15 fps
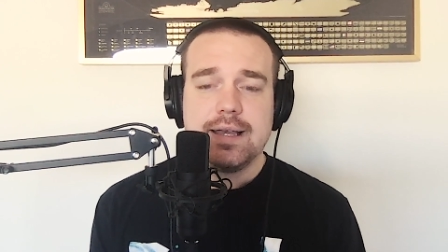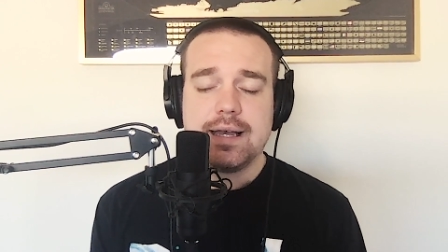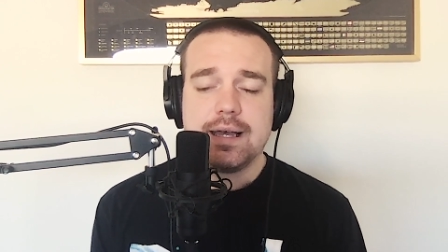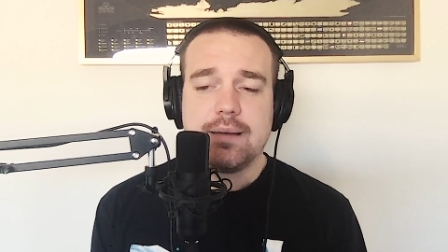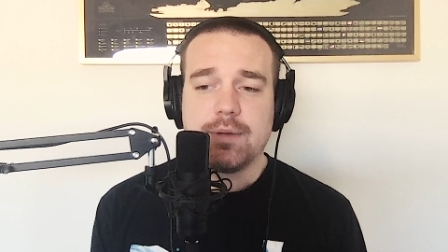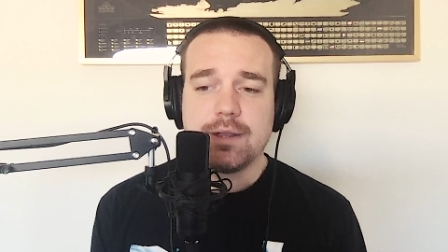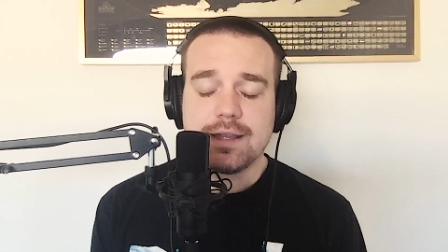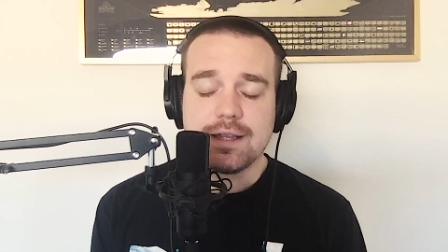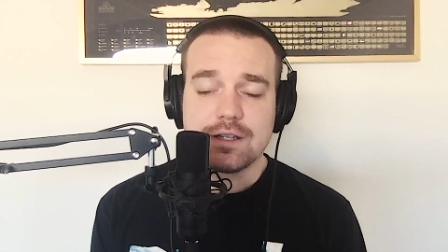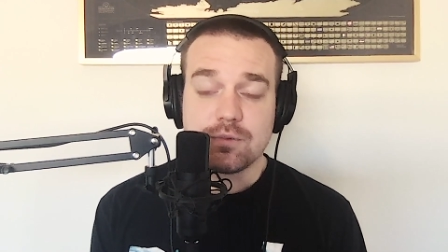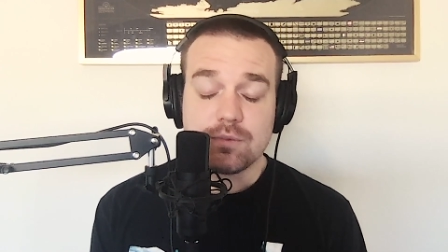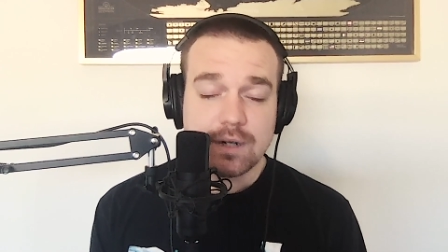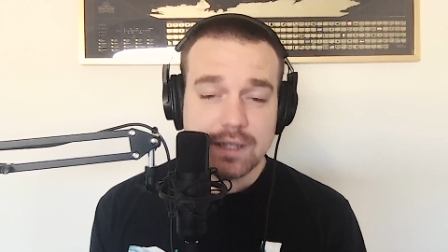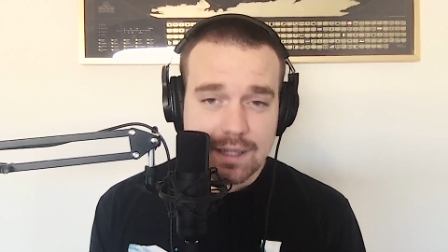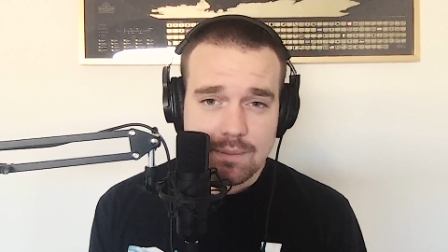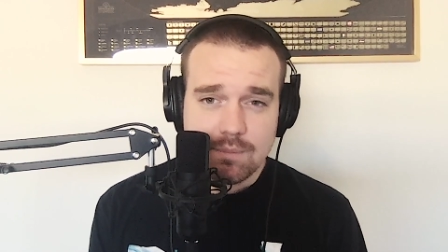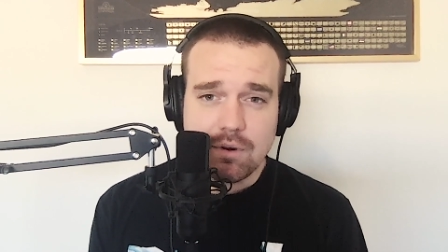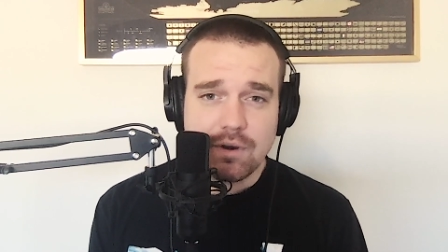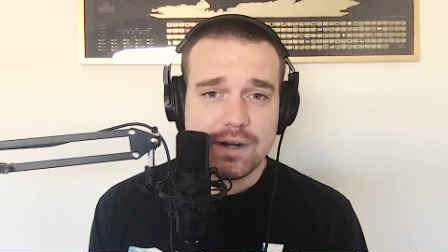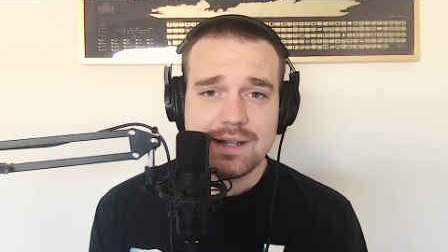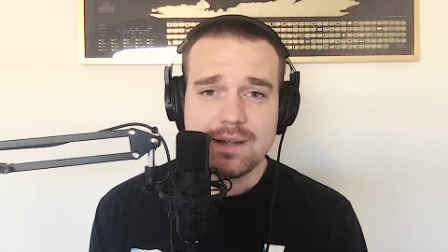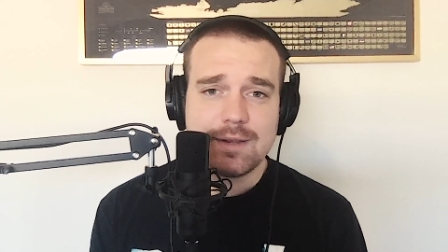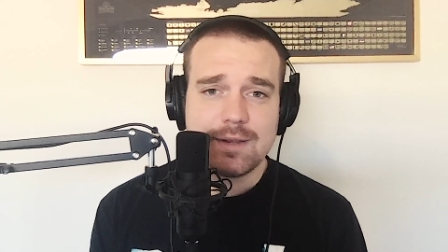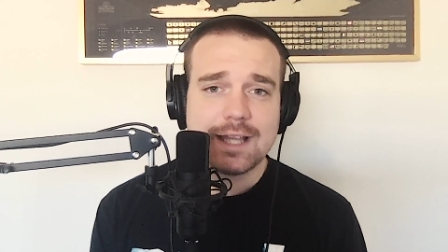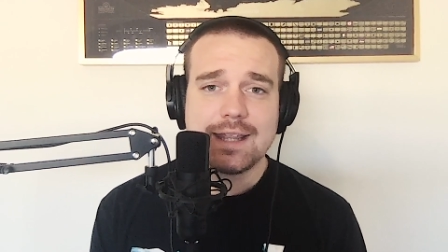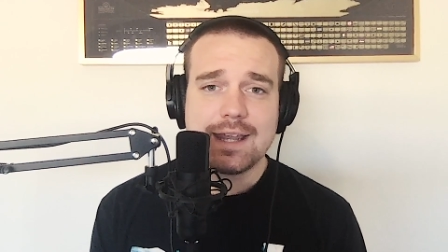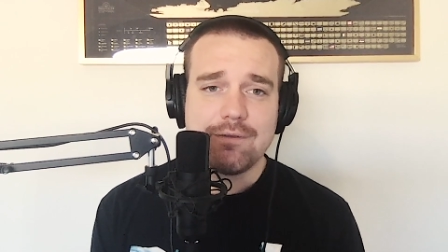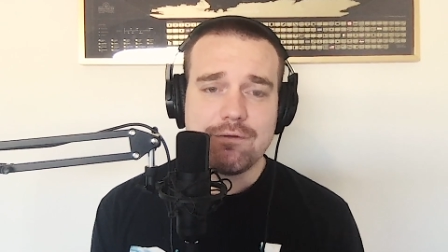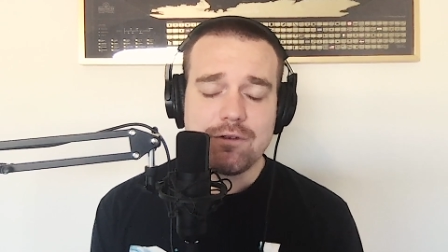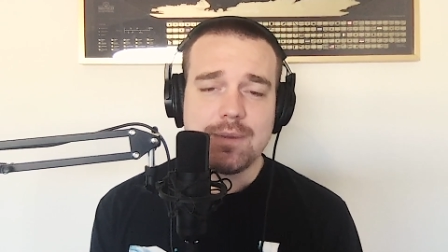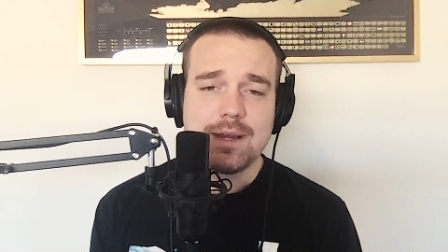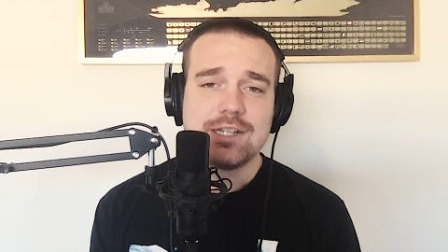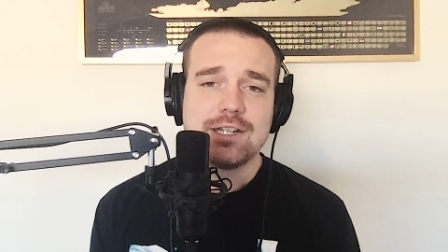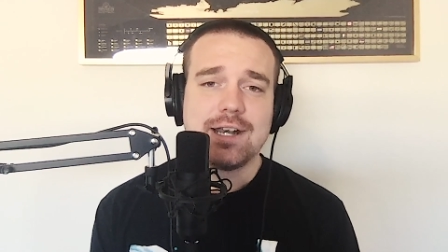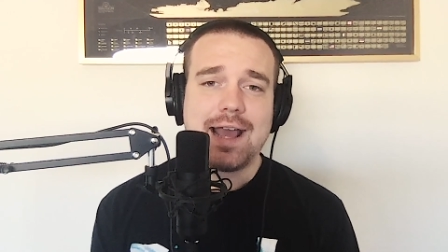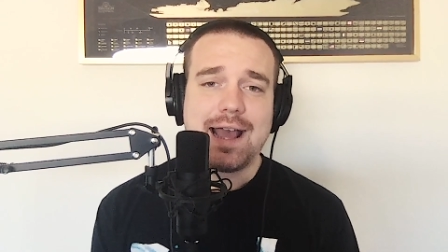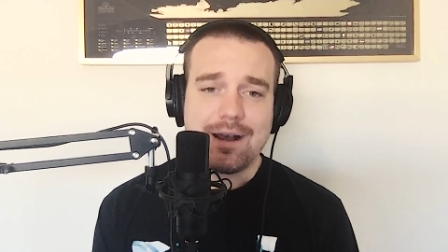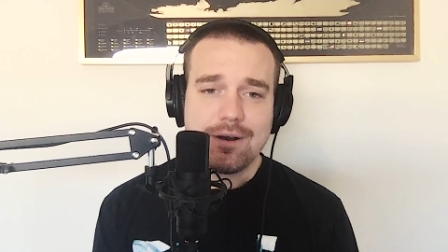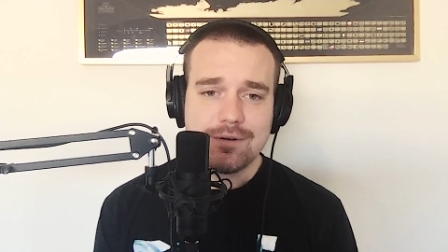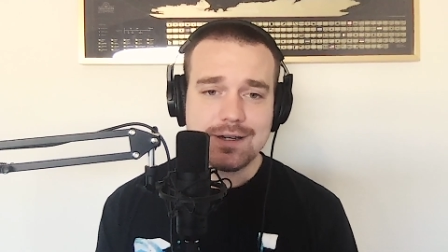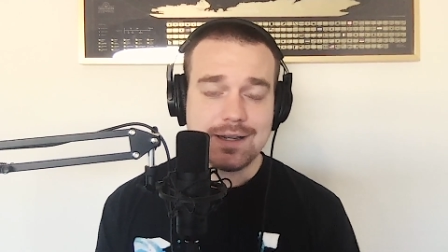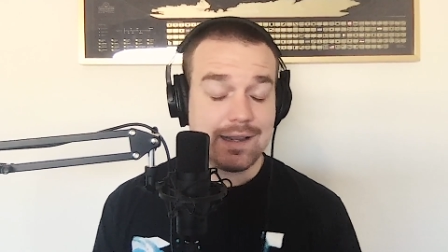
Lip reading: I think it's really important that we got that information out.